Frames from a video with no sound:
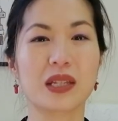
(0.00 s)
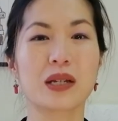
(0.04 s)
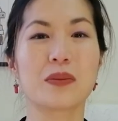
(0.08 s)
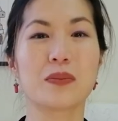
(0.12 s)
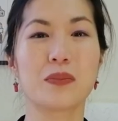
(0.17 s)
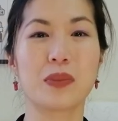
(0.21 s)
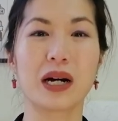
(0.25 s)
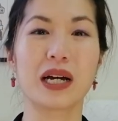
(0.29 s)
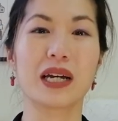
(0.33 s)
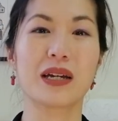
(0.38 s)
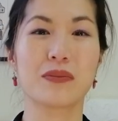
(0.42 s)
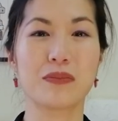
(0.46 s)

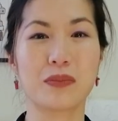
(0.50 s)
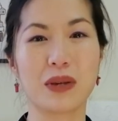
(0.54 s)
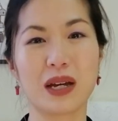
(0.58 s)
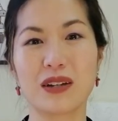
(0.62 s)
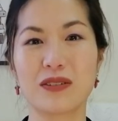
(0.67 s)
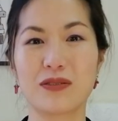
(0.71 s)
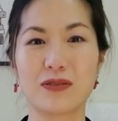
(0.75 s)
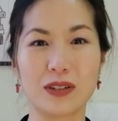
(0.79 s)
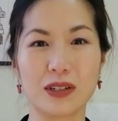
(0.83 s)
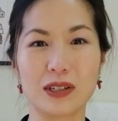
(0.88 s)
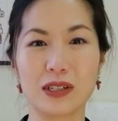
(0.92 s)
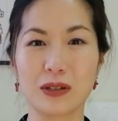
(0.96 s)
but it may
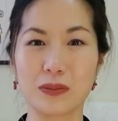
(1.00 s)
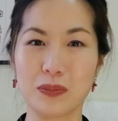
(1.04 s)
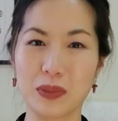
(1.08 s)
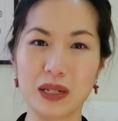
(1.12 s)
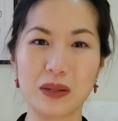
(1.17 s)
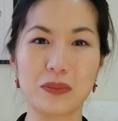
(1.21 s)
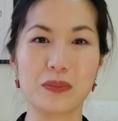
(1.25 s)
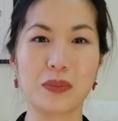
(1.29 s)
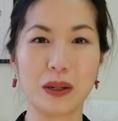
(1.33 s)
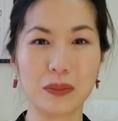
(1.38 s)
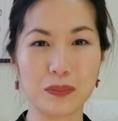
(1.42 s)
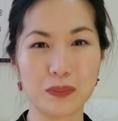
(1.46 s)
feel a
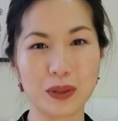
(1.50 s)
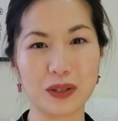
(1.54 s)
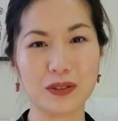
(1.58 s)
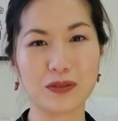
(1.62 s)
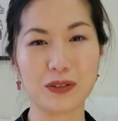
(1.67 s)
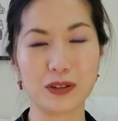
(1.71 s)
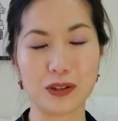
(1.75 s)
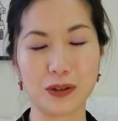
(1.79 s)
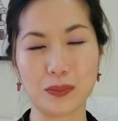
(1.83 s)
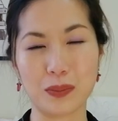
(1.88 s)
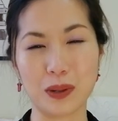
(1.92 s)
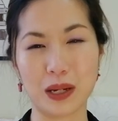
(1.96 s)
bit bumpy
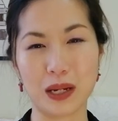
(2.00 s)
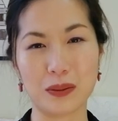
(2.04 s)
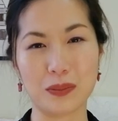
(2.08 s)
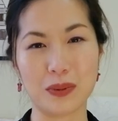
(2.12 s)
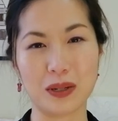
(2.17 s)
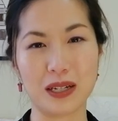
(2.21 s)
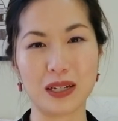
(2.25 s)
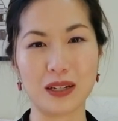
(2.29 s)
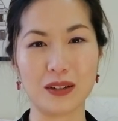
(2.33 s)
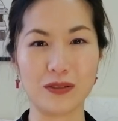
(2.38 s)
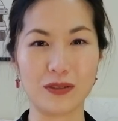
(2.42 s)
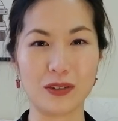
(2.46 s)
for the
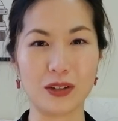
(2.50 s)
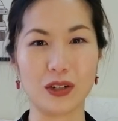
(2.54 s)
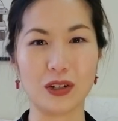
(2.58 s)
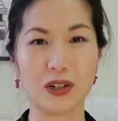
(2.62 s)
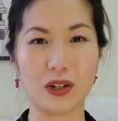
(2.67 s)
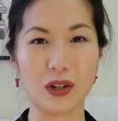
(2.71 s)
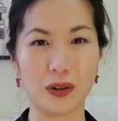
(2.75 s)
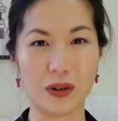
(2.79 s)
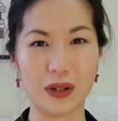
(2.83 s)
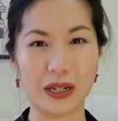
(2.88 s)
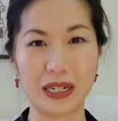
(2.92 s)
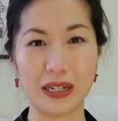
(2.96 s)
baby if you're
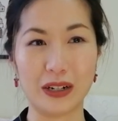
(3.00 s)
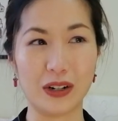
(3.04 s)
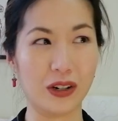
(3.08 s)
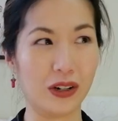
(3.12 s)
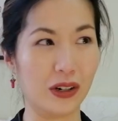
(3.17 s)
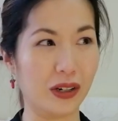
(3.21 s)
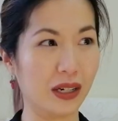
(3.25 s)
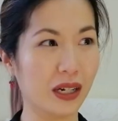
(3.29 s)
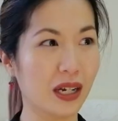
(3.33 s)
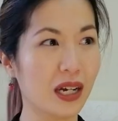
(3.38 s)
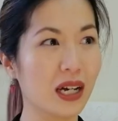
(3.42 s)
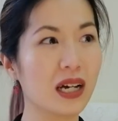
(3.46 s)
going
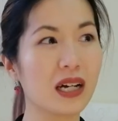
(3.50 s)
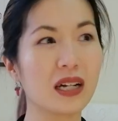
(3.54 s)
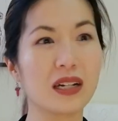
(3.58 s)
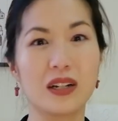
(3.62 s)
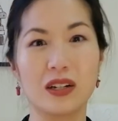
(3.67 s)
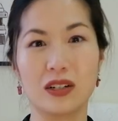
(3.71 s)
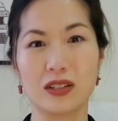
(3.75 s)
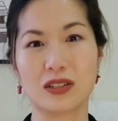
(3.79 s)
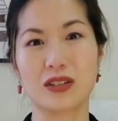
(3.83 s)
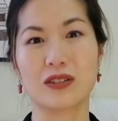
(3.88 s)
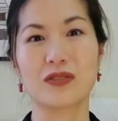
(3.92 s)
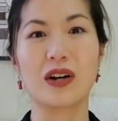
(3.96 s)
on
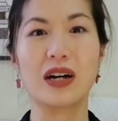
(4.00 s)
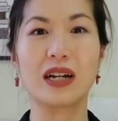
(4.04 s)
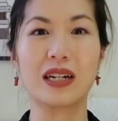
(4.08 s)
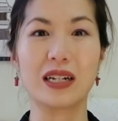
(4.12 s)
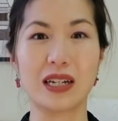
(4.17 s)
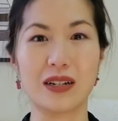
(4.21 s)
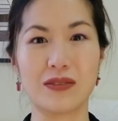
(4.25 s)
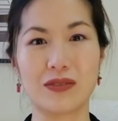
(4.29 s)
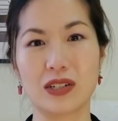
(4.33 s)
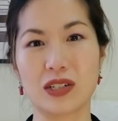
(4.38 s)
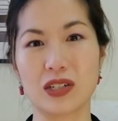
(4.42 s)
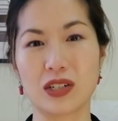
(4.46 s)
lots of
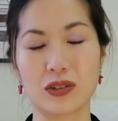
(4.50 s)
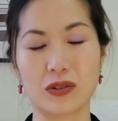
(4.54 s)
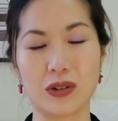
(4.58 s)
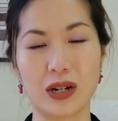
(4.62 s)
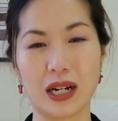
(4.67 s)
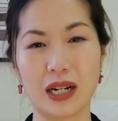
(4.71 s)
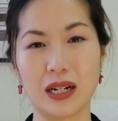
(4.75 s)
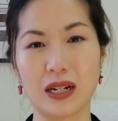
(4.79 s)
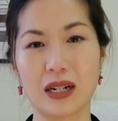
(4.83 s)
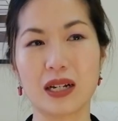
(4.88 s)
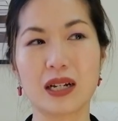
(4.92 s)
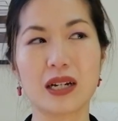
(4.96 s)
uneven
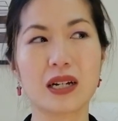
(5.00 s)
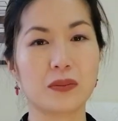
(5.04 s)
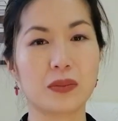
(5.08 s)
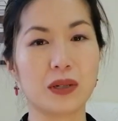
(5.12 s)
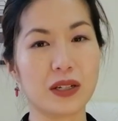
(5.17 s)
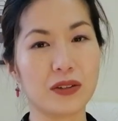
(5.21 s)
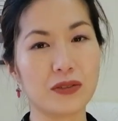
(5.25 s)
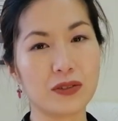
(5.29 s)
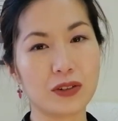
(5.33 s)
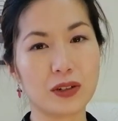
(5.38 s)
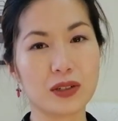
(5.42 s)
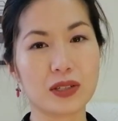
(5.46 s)
terrain. But
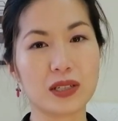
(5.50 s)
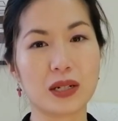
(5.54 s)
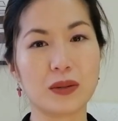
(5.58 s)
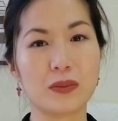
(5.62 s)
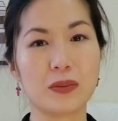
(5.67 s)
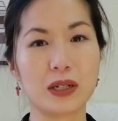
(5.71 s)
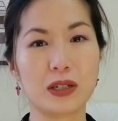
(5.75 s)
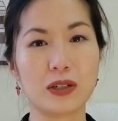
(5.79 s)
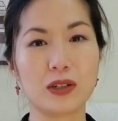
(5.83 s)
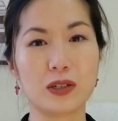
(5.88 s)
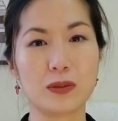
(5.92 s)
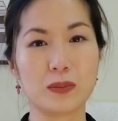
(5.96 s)
if you're
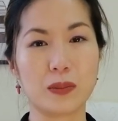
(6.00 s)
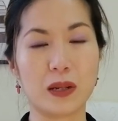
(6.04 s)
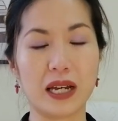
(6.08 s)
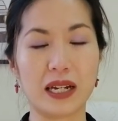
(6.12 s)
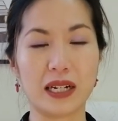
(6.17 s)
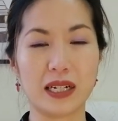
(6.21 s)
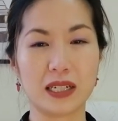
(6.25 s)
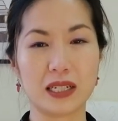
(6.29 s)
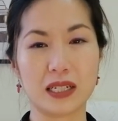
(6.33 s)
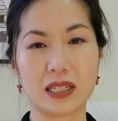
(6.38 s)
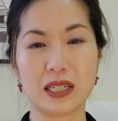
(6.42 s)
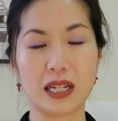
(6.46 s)
someone who's
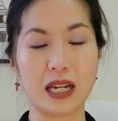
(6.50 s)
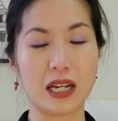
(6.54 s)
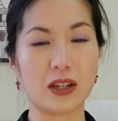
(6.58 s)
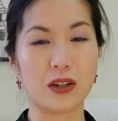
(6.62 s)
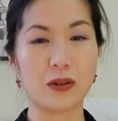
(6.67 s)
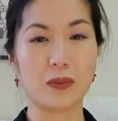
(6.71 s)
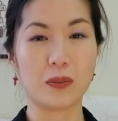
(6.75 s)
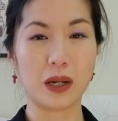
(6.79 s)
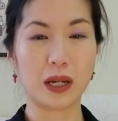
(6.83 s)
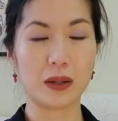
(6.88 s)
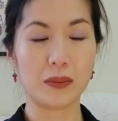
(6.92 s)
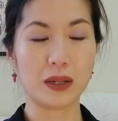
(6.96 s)
planning to take your
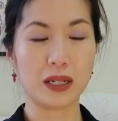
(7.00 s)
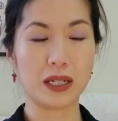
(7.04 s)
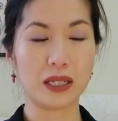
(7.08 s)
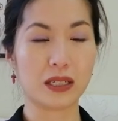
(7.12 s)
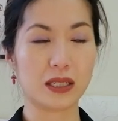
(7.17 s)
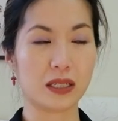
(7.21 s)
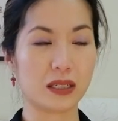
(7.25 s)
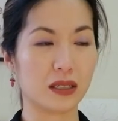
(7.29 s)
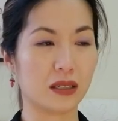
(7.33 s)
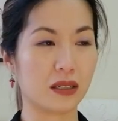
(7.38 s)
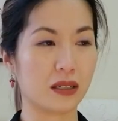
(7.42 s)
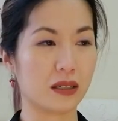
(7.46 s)
baby
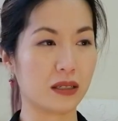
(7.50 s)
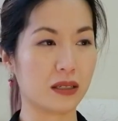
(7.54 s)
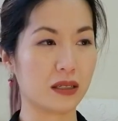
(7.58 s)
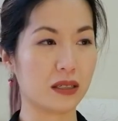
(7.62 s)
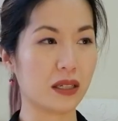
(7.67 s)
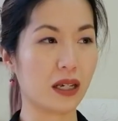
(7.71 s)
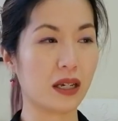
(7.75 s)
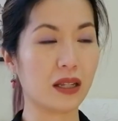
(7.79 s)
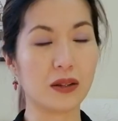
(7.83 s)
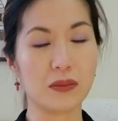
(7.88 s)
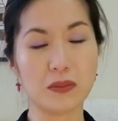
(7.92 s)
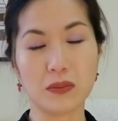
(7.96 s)
to,
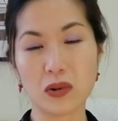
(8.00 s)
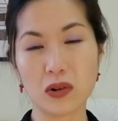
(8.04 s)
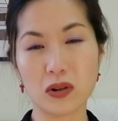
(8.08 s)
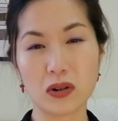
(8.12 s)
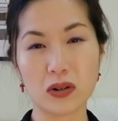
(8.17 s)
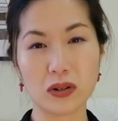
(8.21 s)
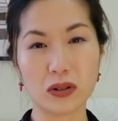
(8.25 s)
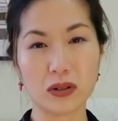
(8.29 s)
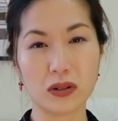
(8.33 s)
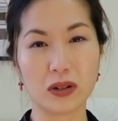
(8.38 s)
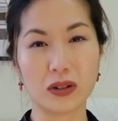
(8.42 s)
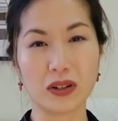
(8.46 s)
say, the
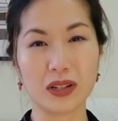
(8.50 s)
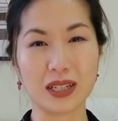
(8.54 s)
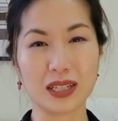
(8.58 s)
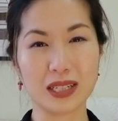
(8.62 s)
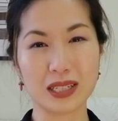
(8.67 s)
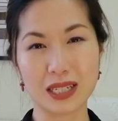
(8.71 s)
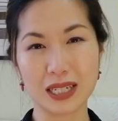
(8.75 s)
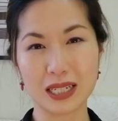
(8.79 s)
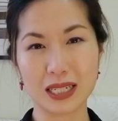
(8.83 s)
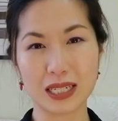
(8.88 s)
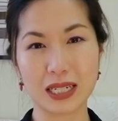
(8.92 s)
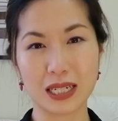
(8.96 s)
mall or the
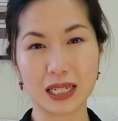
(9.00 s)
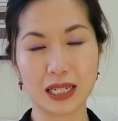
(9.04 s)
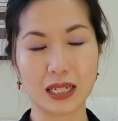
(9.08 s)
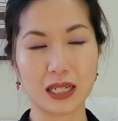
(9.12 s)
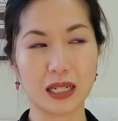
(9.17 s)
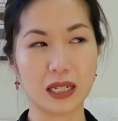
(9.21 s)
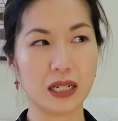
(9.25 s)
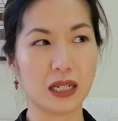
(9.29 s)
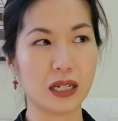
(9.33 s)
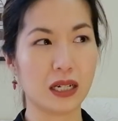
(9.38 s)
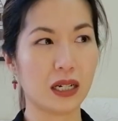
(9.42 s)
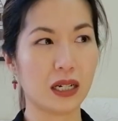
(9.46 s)

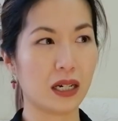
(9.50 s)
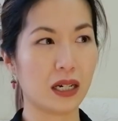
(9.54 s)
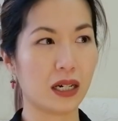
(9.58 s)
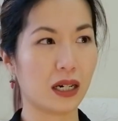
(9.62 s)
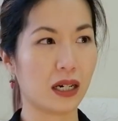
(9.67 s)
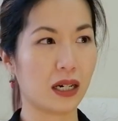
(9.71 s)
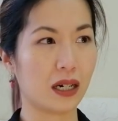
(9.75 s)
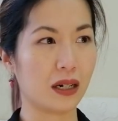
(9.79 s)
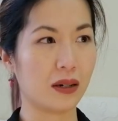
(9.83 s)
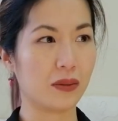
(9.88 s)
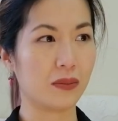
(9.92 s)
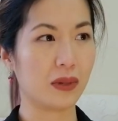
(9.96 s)
city,
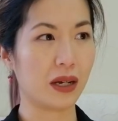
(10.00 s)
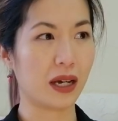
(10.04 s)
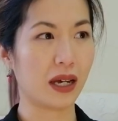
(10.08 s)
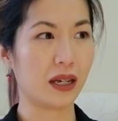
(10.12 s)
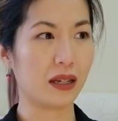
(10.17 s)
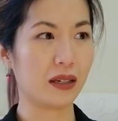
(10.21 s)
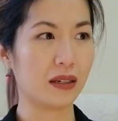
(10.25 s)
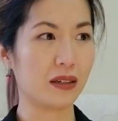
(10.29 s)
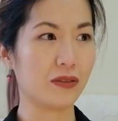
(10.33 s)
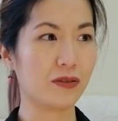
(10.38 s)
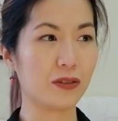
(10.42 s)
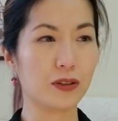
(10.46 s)
um,
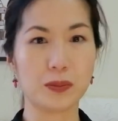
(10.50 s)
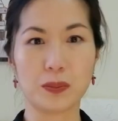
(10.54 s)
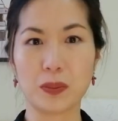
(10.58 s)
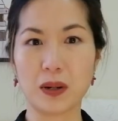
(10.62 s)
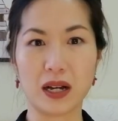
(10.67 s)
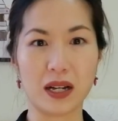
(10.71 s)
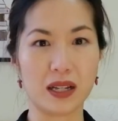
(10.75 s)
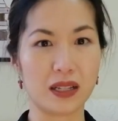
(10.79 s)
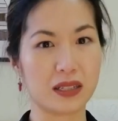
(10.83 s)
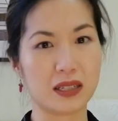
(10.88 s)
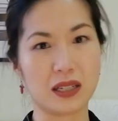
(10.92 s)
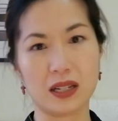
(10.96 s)
and the
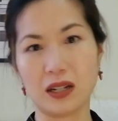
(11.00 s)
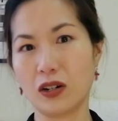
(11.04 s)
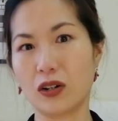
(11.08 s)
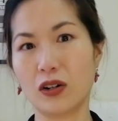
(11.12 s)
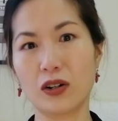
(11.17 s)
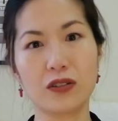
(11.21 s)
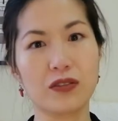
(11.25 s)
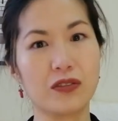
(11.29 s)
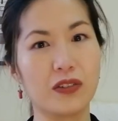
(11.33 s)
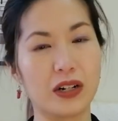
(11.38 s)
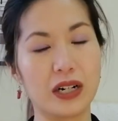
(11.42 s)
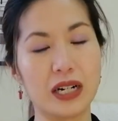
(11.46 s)
footpaths are
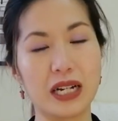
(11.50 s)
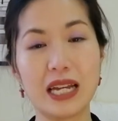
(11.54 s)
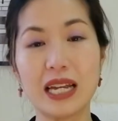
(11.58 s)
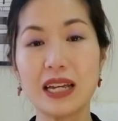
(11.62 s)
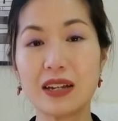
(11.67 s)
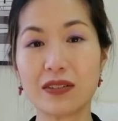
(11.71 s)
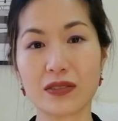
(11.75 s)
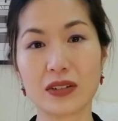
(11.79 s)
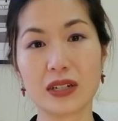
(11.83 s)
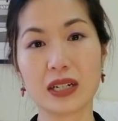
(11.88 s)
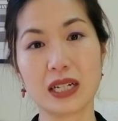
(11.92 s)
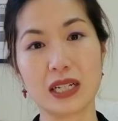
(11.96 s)
all very
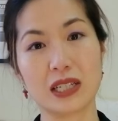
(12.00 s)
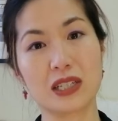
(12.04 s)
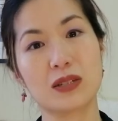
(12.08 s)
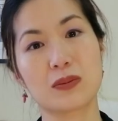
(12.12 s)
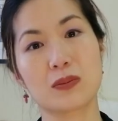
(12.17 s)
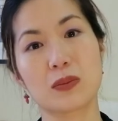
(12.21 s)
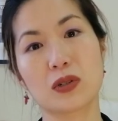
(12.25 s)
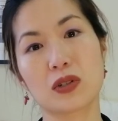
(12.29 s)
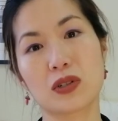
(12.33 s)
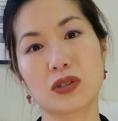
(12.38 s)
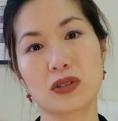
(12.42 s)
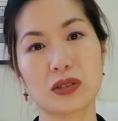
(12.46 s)
even and
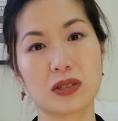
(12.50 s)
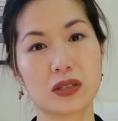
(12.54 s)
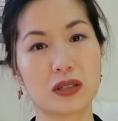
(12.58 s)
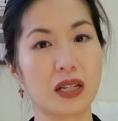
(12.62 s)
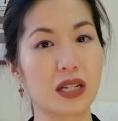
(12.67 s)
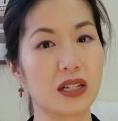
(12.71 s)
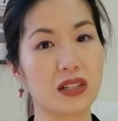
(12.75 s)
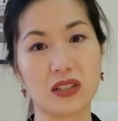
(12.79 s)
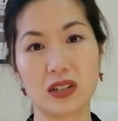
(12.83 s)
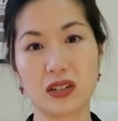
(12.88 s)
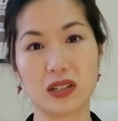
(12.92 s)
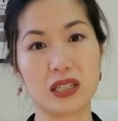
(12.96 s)
smooth,
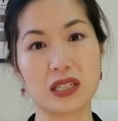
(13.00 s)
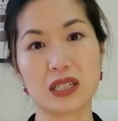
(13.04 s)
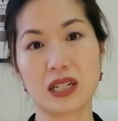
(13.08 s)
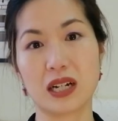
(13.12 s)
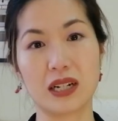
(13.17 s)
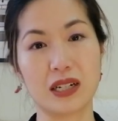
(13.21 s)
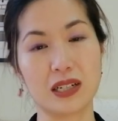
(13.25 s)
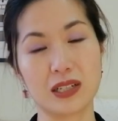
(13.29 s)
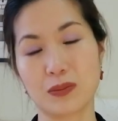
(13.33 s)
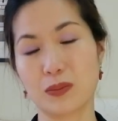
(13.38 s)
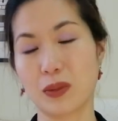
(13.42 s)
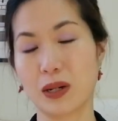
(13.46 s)
then solid
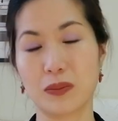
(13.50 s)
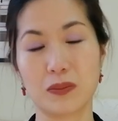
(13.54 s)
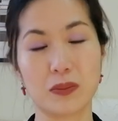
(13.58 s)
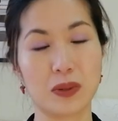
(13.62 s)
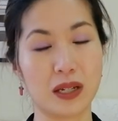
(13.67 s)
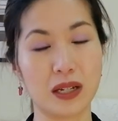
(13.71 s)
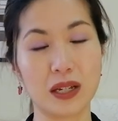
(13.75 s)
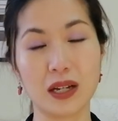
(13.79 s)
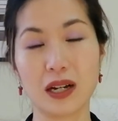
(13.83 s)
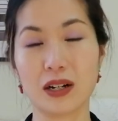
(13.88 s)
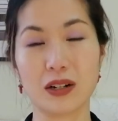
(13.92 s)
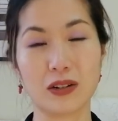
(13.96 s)
tyres might
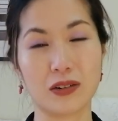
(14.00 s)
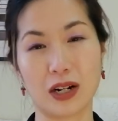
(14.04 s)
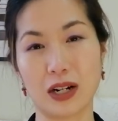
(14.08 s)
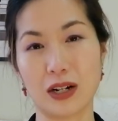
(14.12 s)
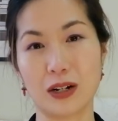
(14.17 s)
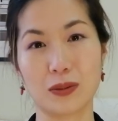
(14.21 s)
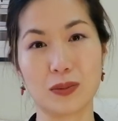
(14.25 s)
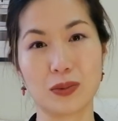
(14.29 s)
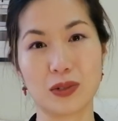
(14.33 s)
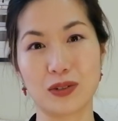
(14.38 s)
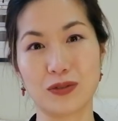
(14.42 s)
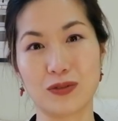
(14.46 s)
be a great
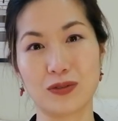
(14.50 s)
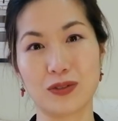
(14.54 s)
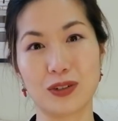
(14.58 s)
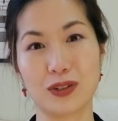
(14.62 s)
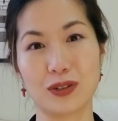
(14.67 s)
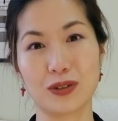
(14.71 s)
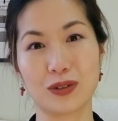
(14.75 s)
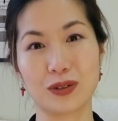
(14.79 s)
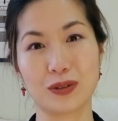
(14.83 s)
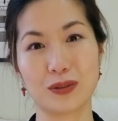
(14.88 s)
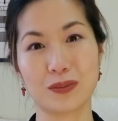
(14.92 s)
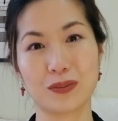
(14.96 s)
option for
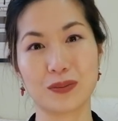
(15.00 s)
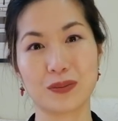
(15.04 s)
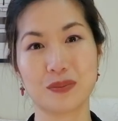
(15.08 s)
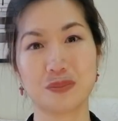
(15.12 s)
you.